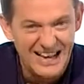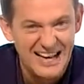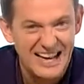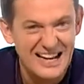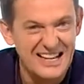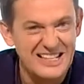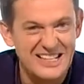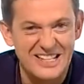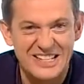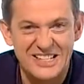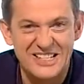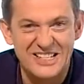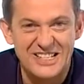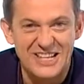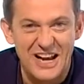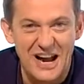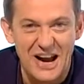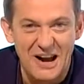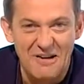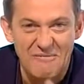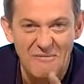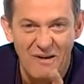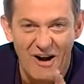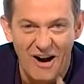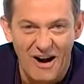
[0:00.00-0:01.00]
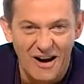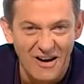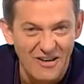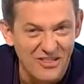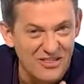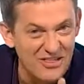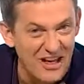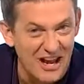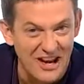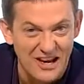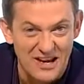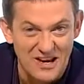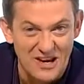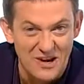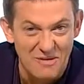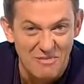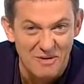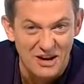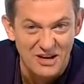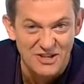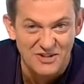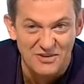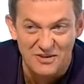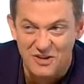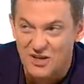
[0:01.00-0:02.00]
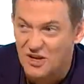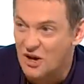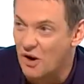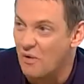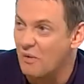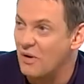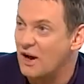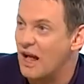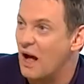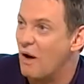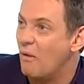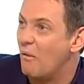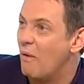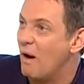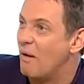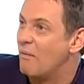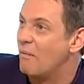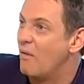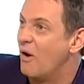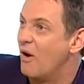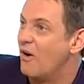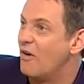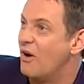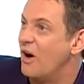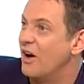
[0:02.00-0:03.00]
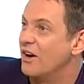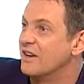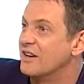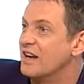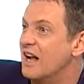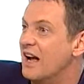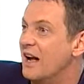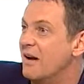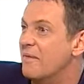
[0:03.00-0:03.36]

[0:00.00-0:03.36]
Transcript: It's insane. Mark, thank you. Bless you with the call. We'll get one more on, yeah?